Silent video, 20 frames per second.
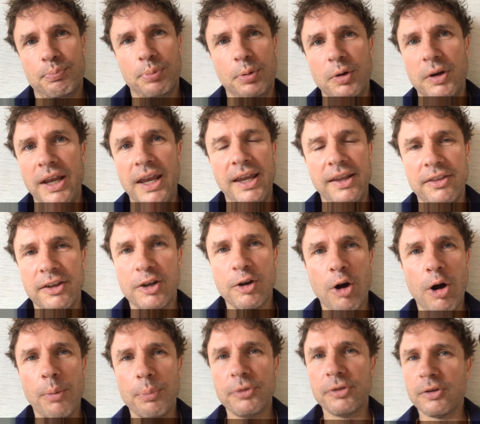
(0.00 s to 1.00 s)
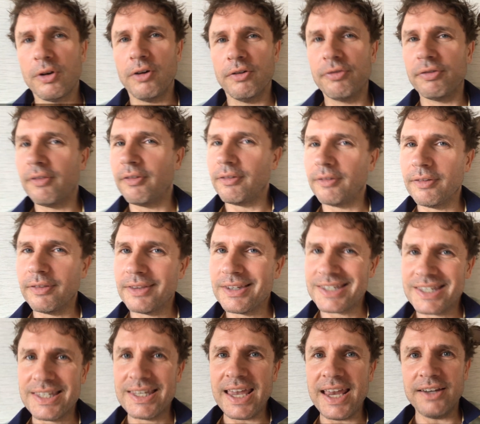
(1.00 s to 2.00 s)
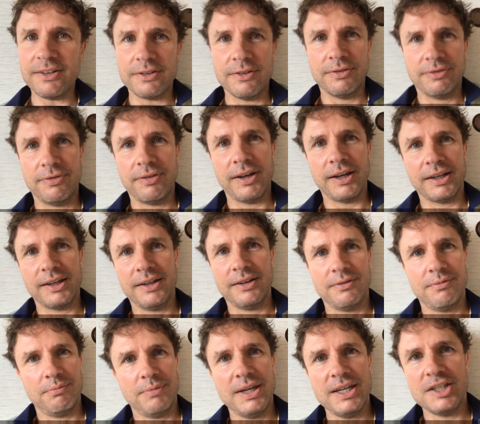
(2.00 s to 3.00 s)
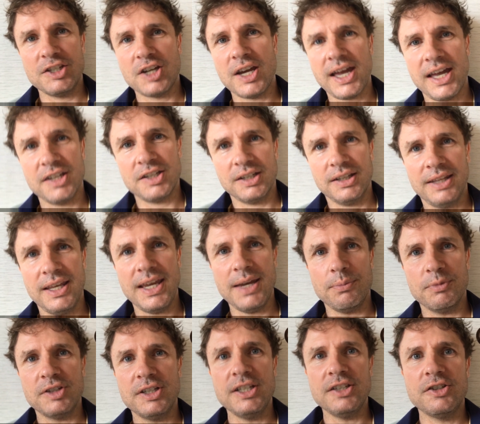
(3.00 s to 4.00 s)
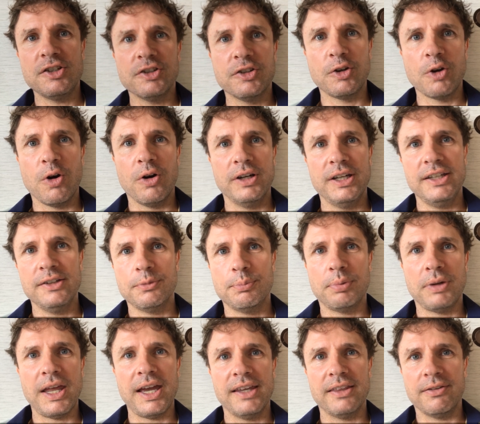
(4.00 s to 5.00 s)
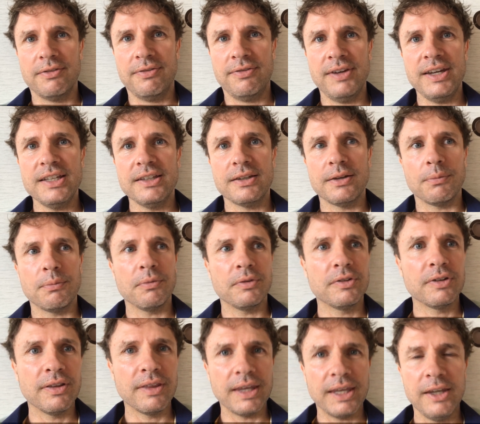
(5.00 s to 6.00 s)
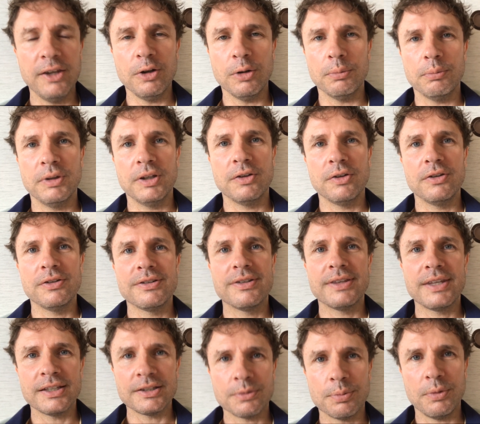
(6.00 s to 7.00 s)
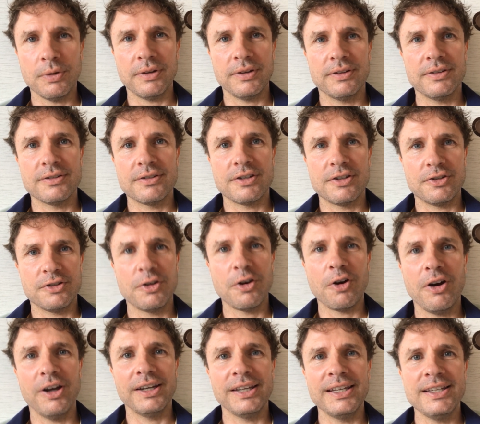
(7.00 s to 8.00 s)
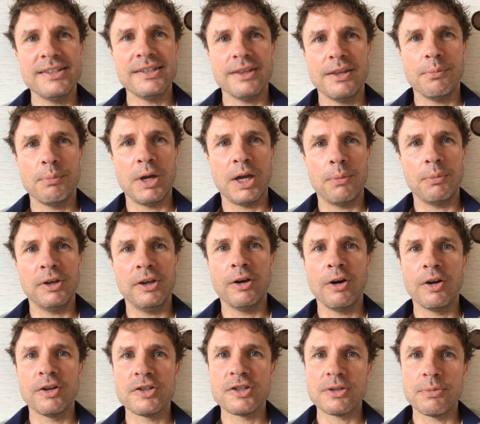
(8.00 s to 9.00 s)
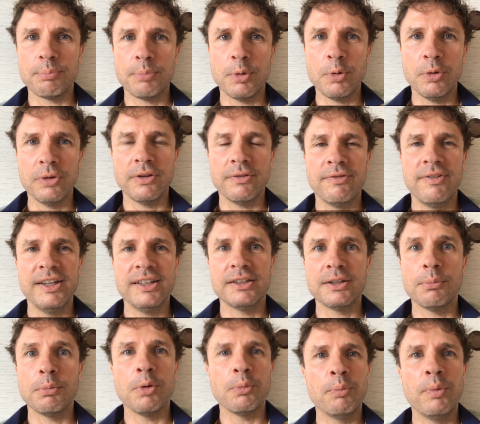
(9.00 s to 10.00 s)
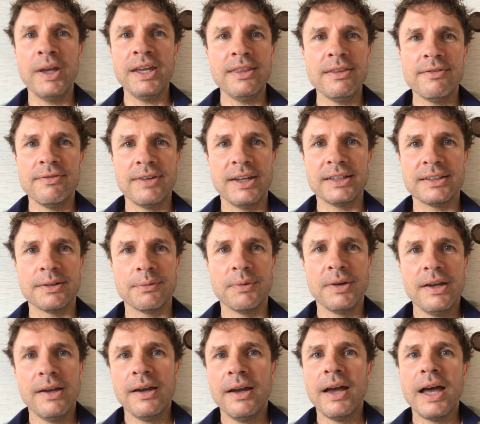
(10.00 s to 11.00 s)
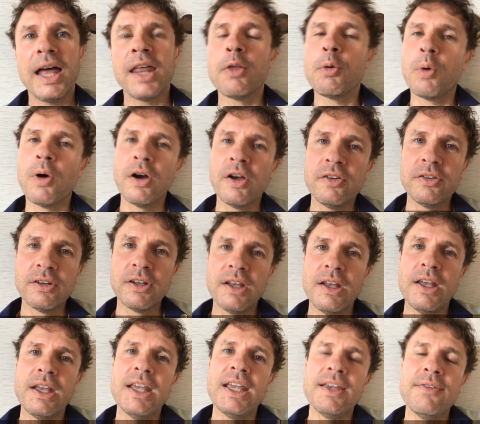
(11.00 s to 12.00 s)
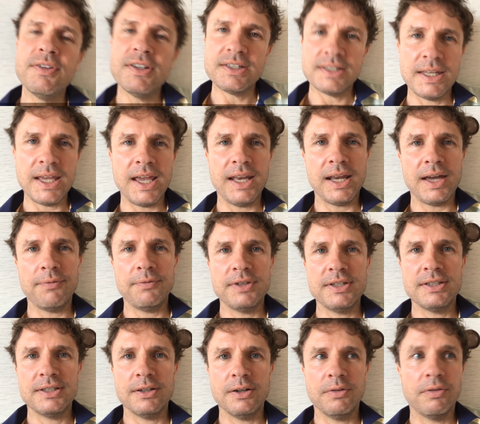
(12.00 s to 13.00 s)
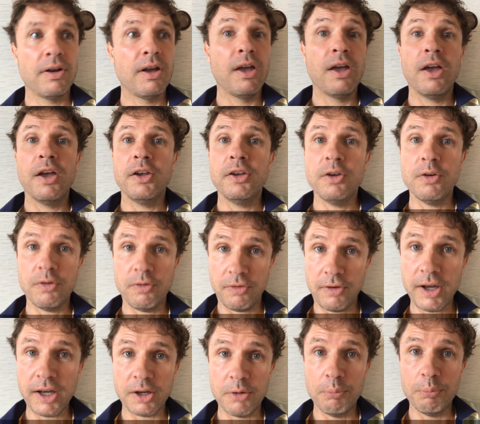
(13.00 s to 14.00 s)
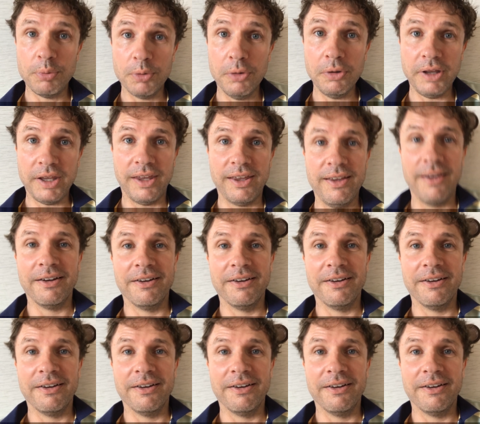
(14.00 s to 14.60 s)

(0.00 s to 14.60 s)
put the cops off the scent of fucking me charging them. She's just gone into playing the victim to the hilt, because that's what society is at the moment. You've got to support the victim or be the victim. Otherwise, if you stand up for yourself, you're a fucking bully.